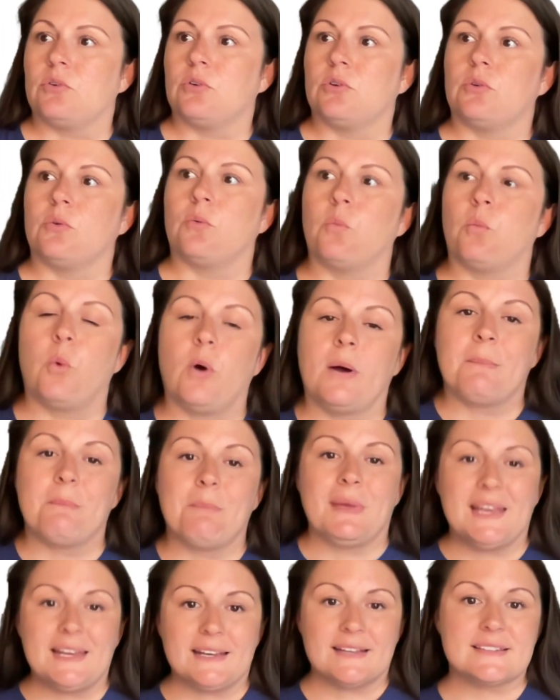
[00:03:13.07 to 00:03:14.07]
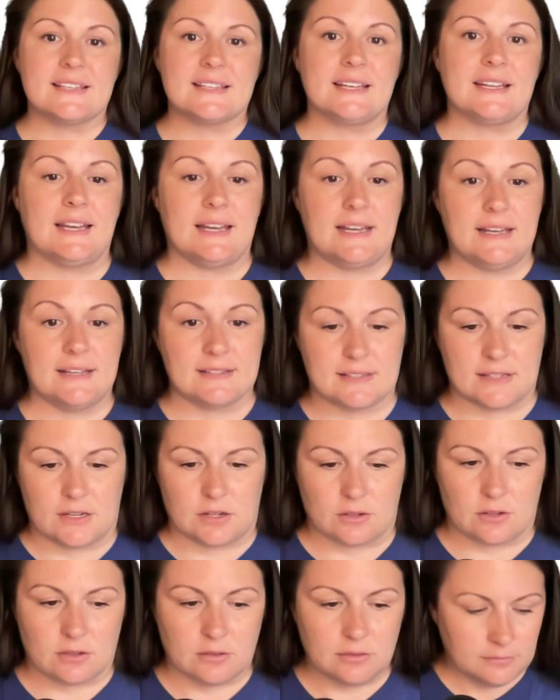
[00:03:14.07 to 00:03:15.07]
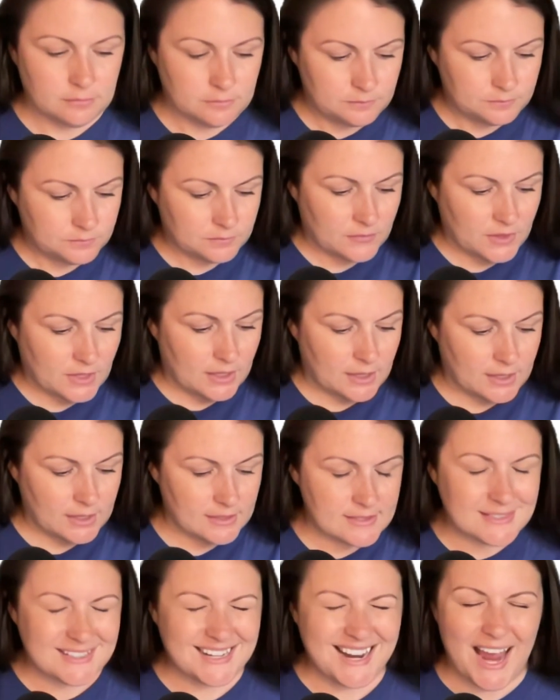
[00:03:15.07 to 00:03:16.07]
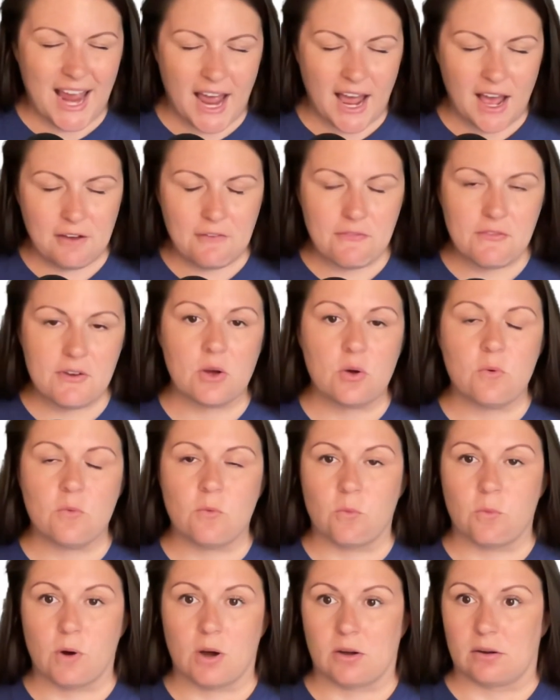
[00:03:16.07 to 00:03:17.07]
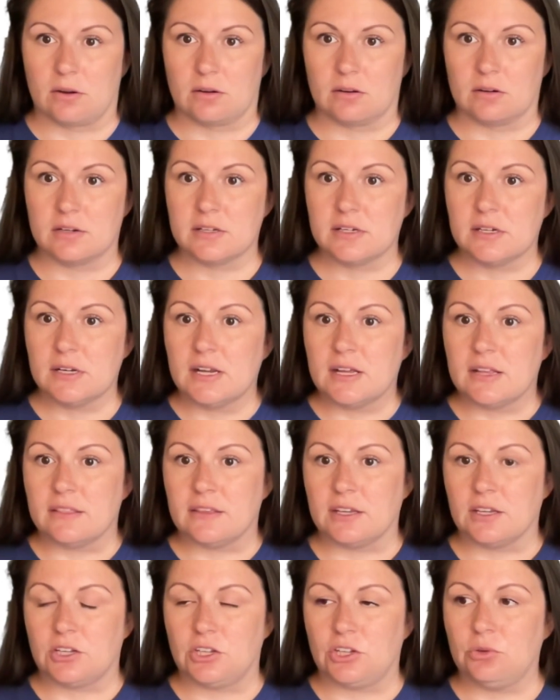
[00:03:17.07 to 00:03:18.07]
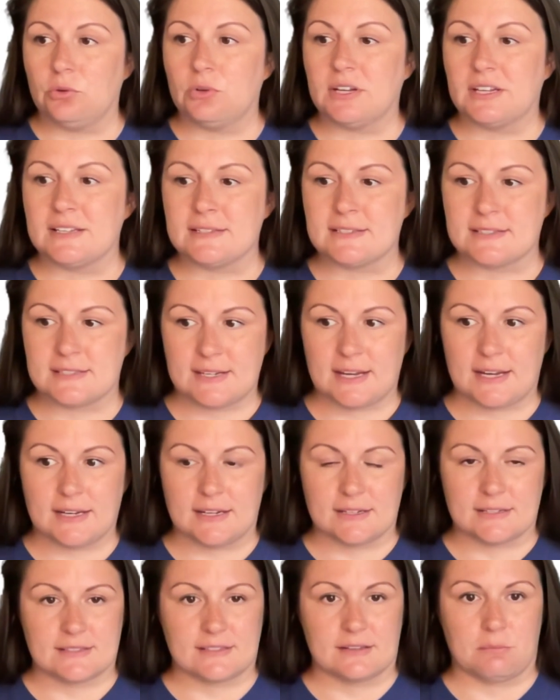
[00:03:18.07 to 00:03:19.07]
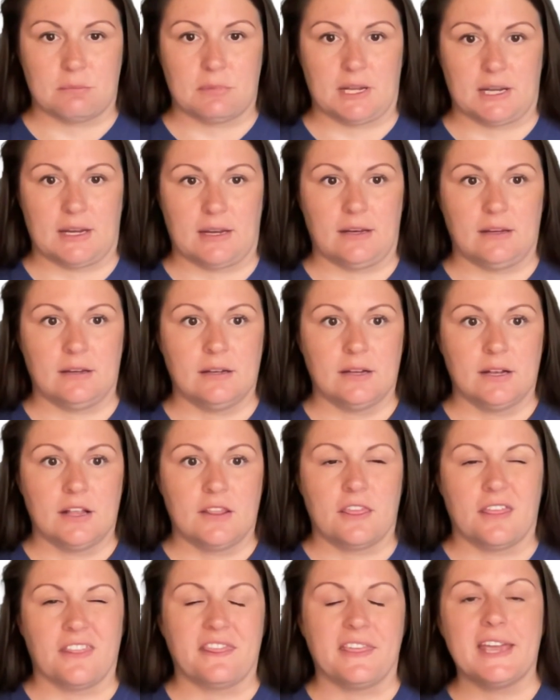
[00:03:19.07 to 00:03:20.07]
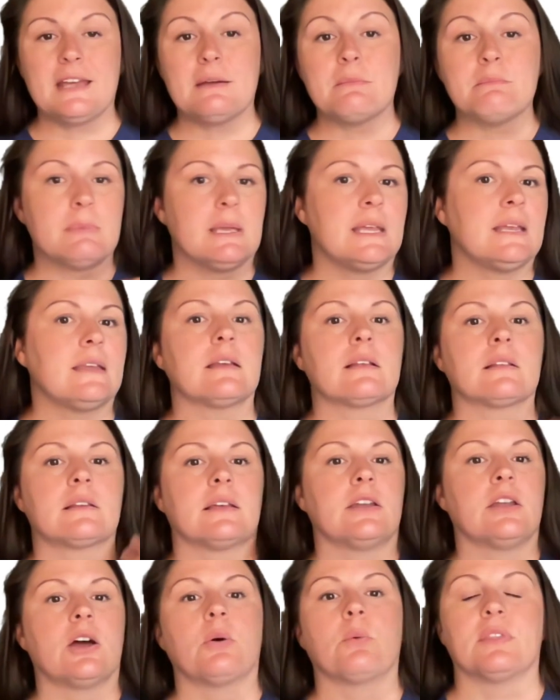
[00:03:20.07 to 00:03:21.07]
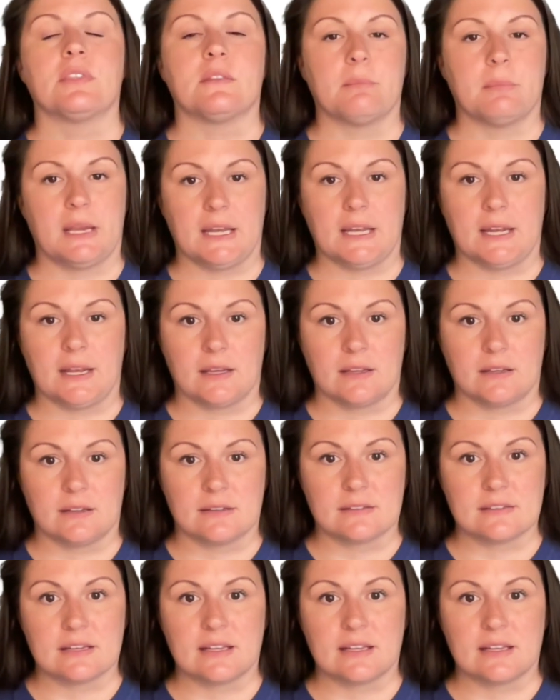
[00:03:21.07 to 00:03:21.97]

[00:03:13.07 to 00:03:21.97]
what makes it easier is to have a word that you can say to somebody that they immediately know what the meaning is.